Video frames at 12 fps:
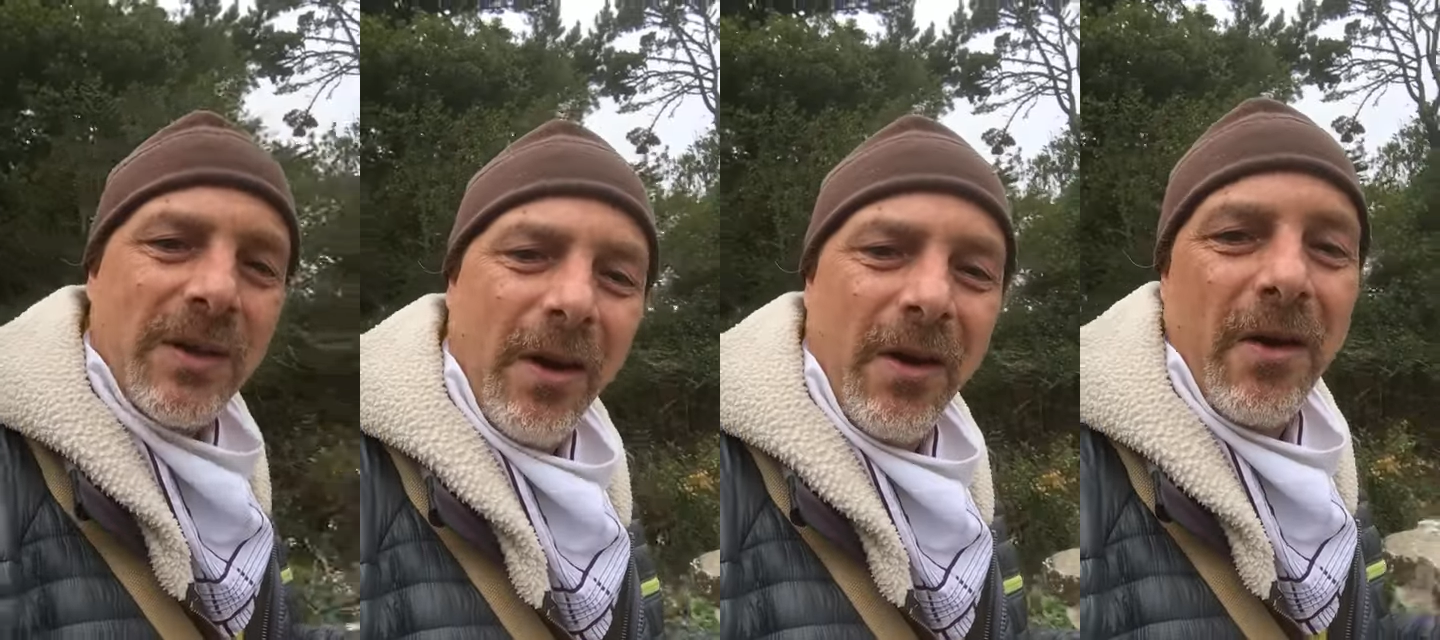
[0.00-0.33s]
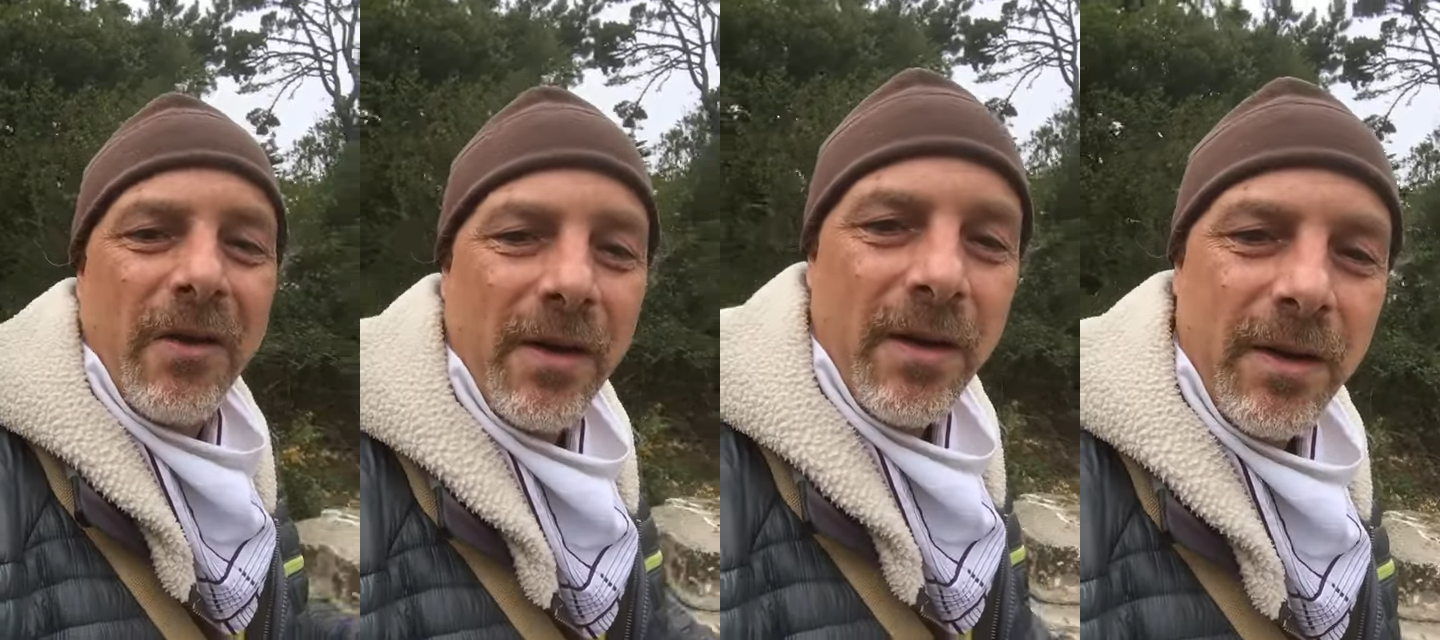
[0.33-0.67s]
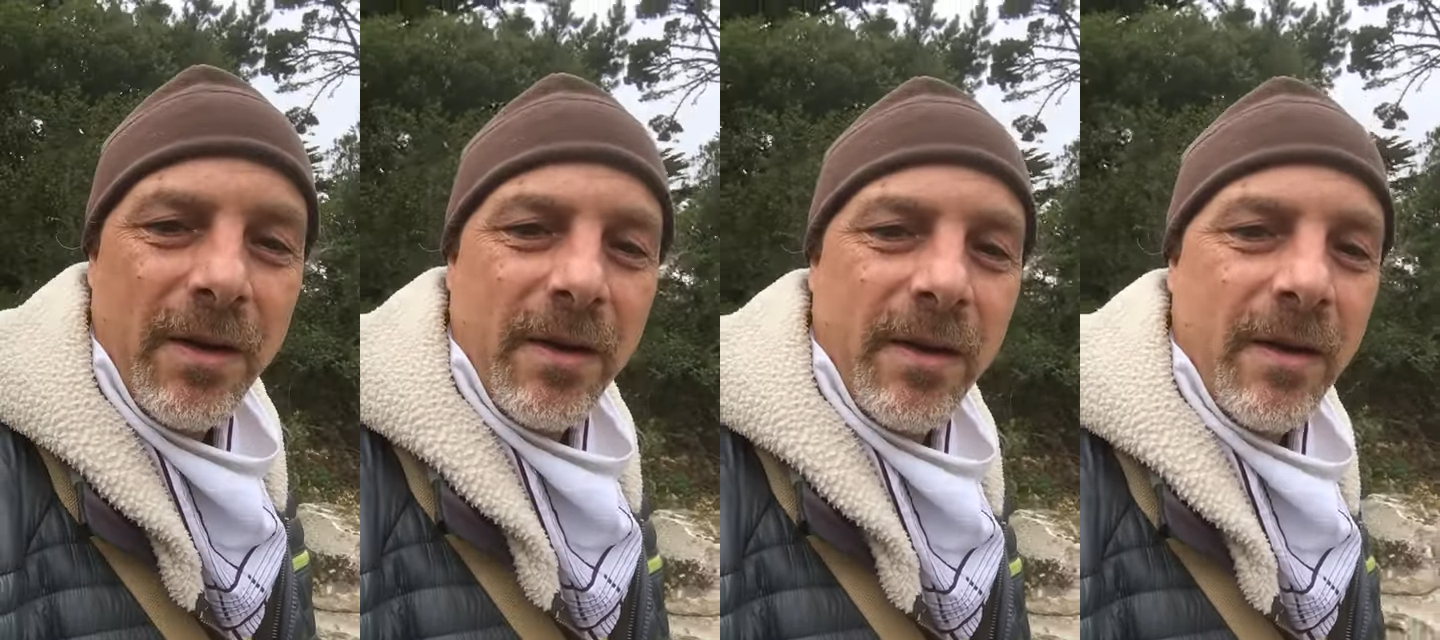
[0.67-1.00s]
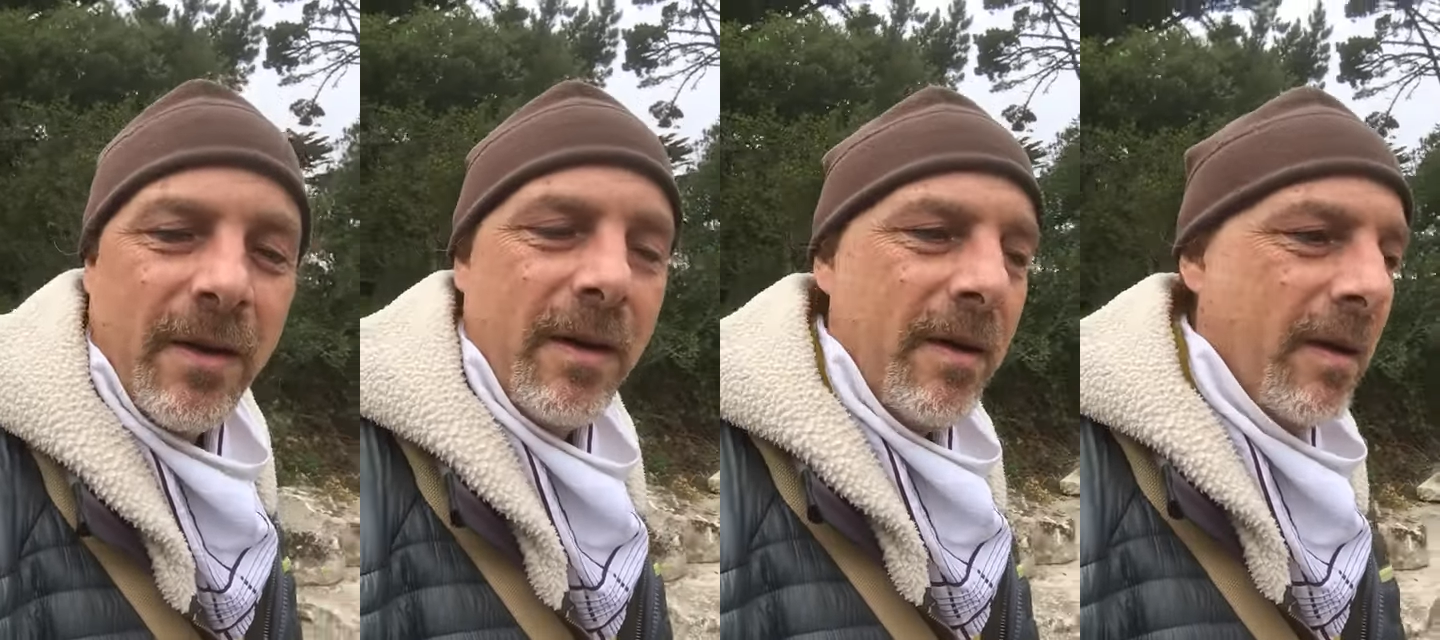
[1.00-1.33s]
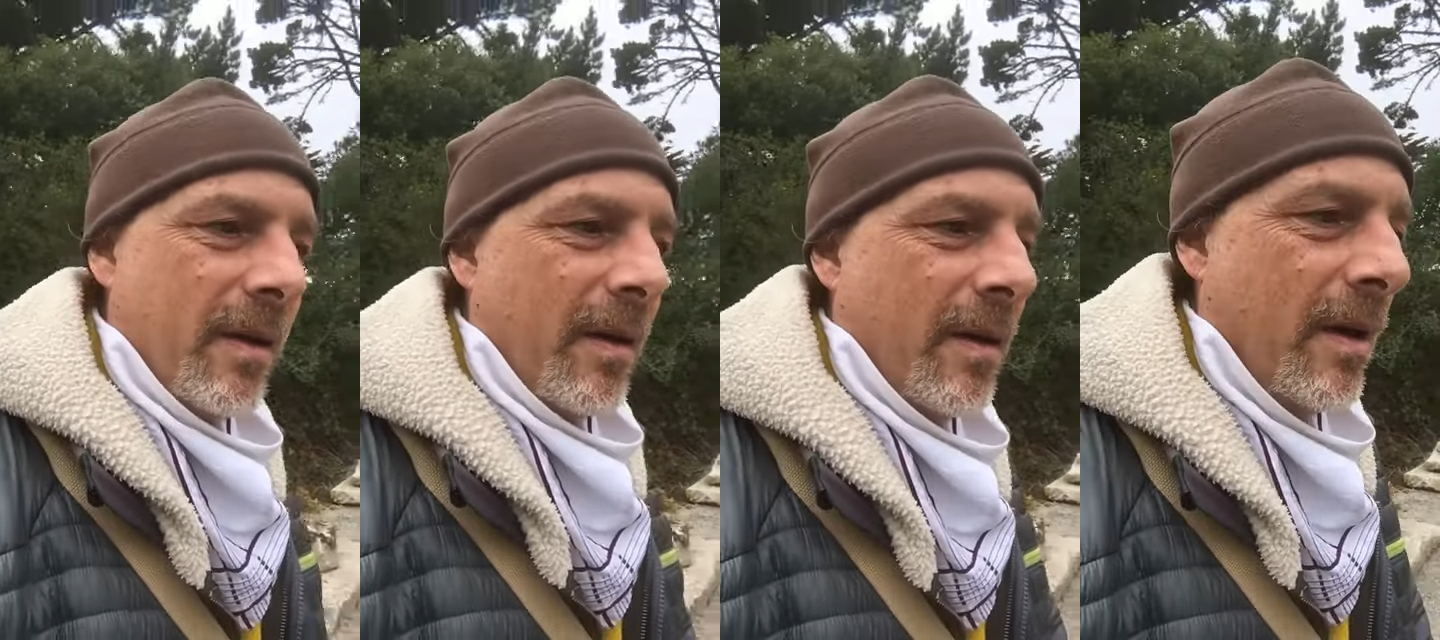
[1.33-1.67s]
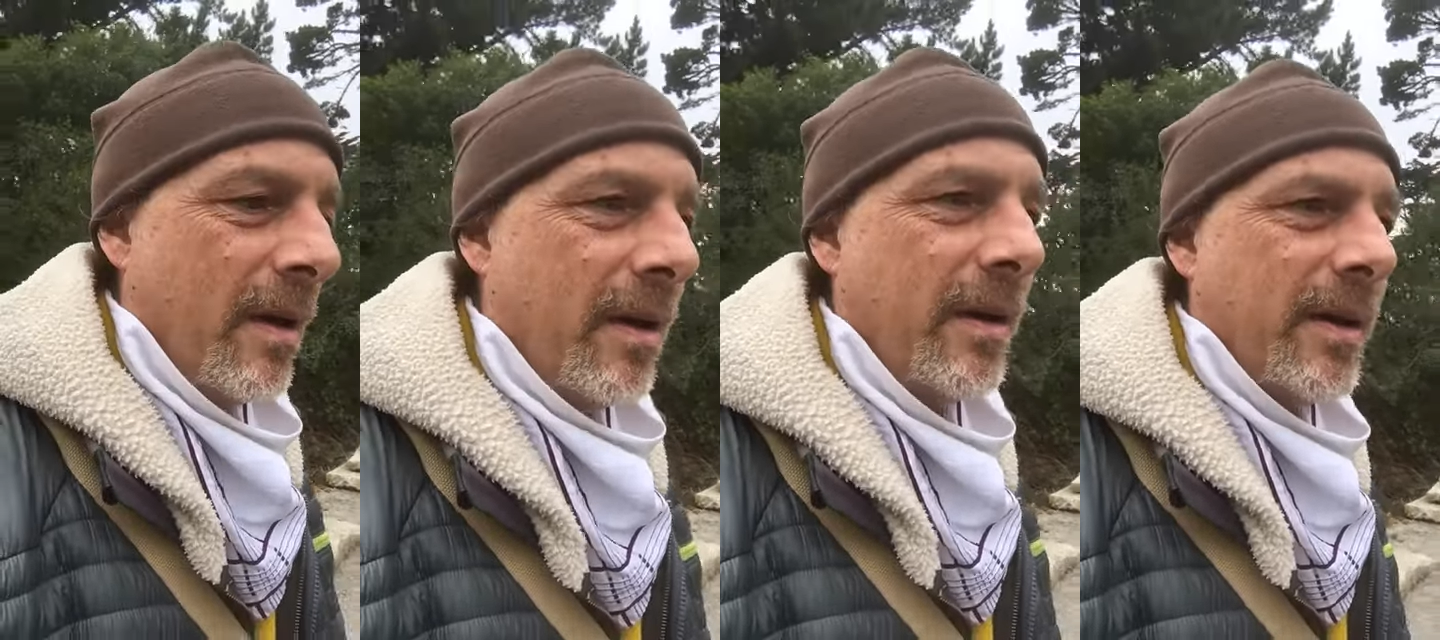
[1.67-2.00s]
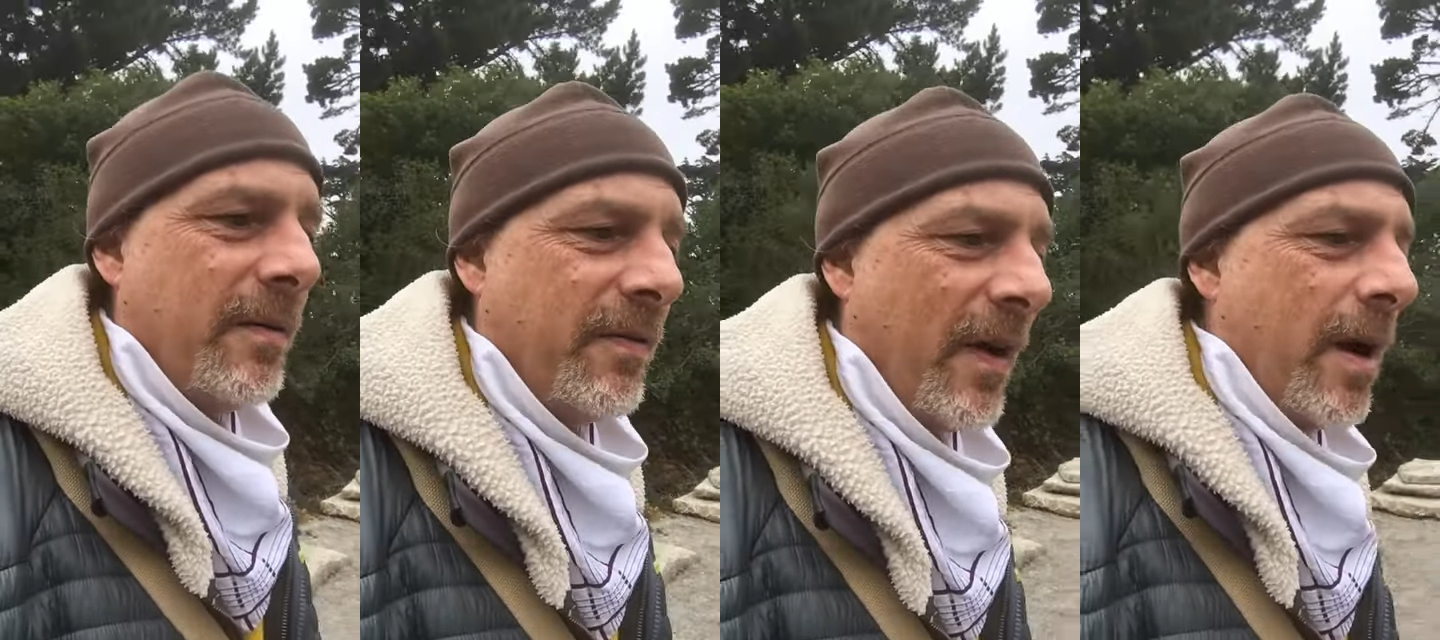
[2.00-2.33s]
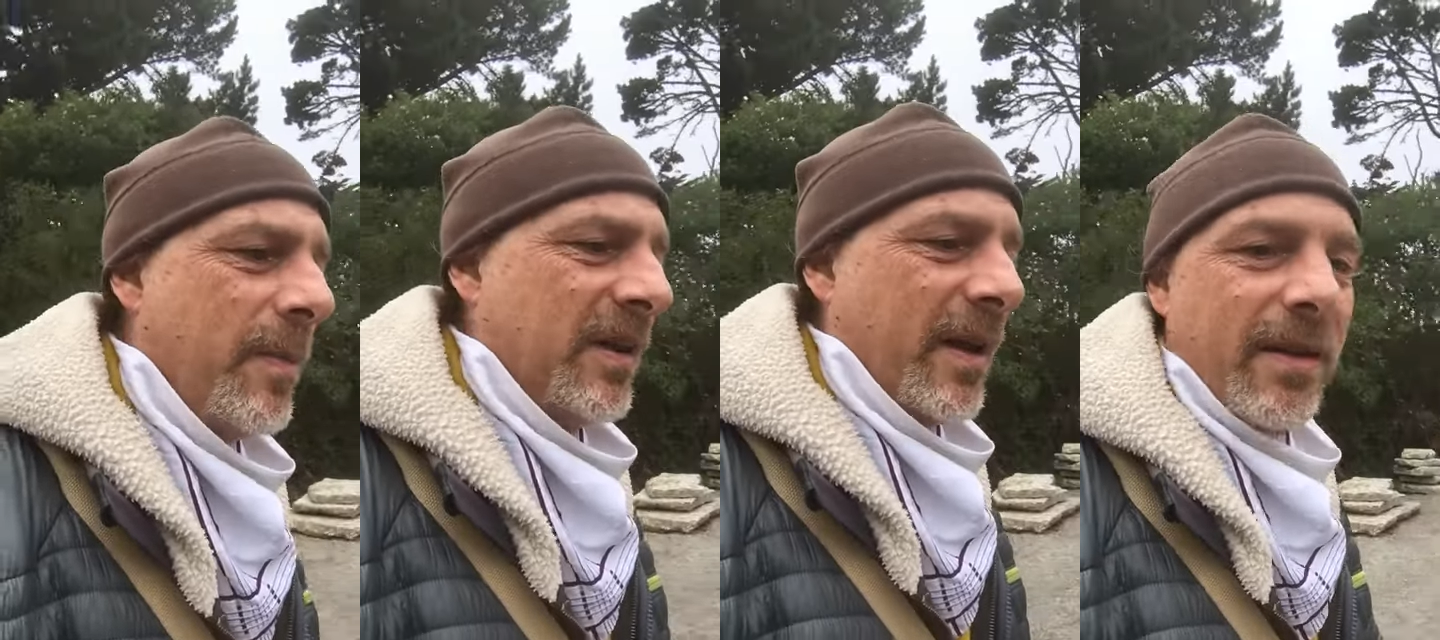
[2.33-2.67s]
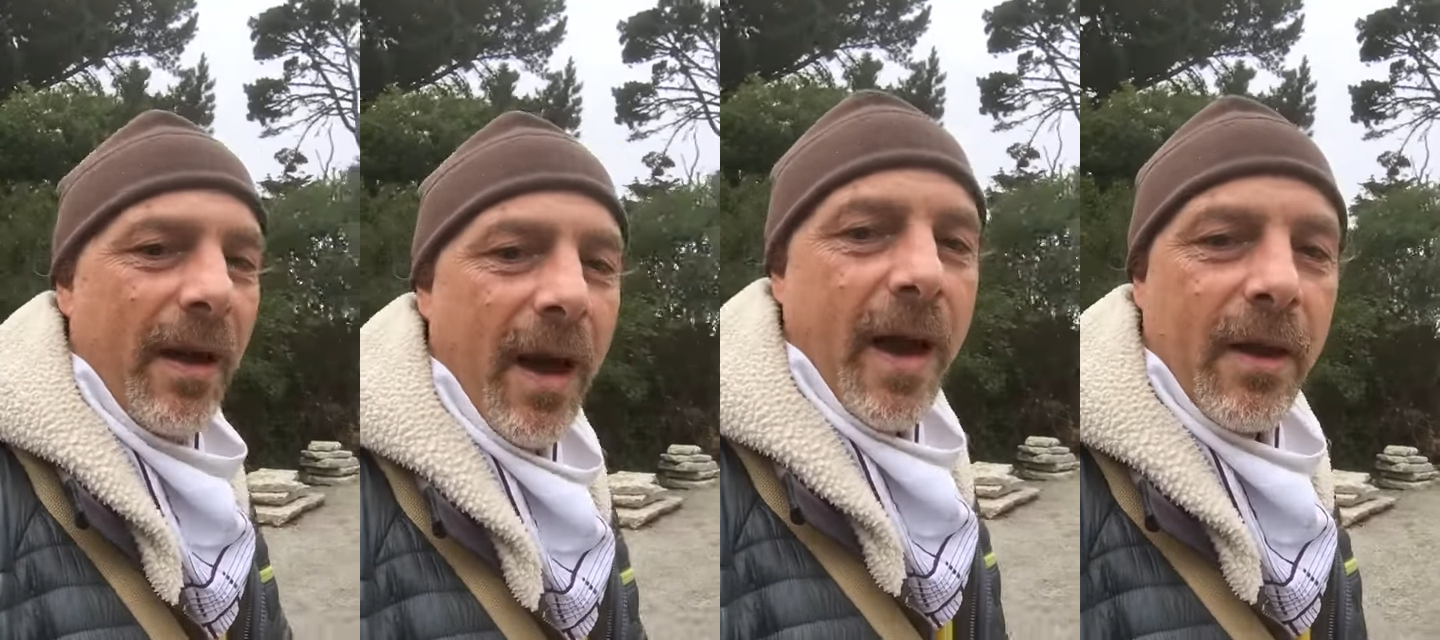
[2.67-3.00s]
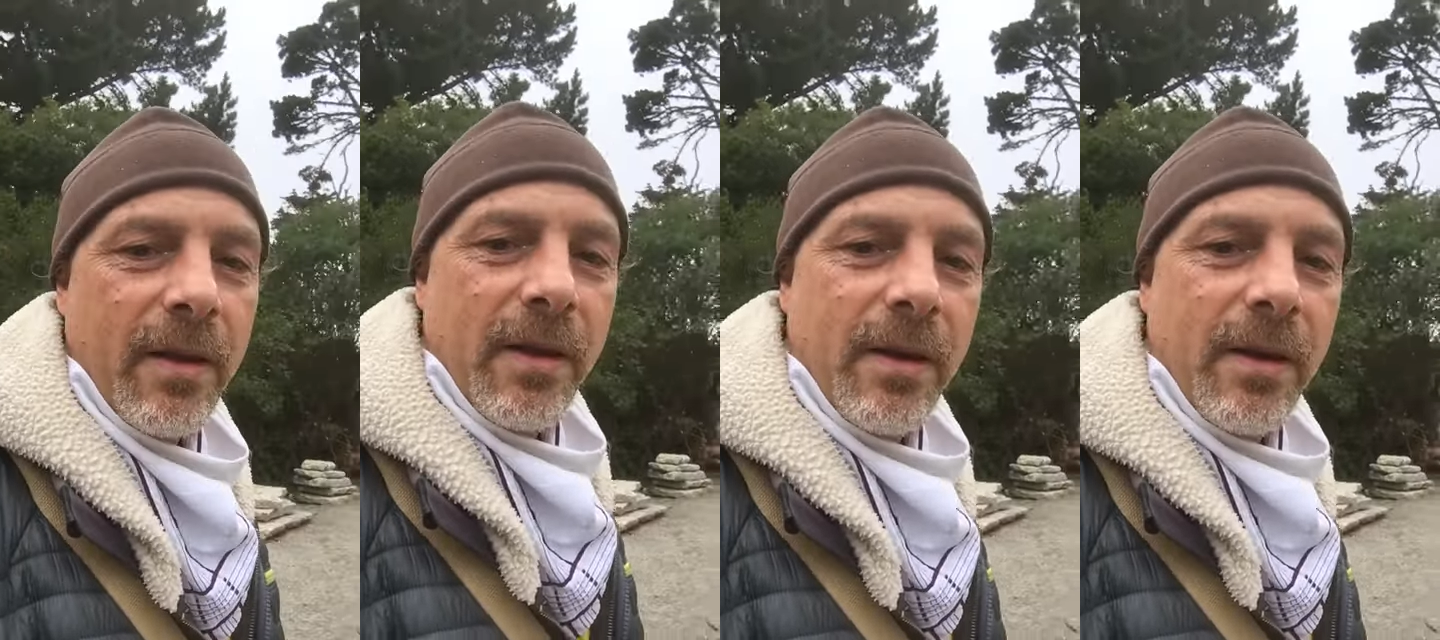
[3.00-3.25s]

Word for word: learn in an environment like that?